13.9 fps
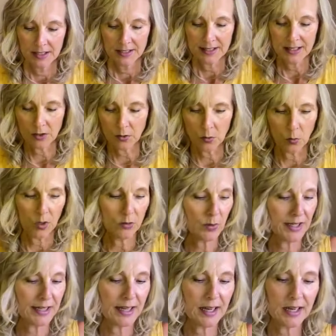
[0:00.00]
Now, one
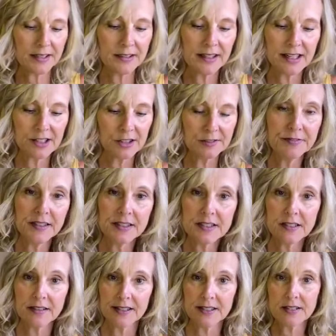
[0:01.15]
way to add a layer of fun
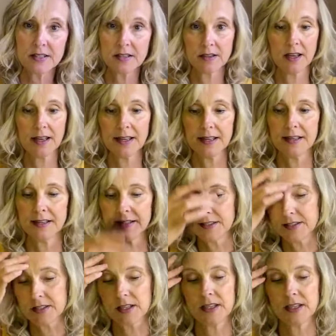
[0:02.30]
to this is,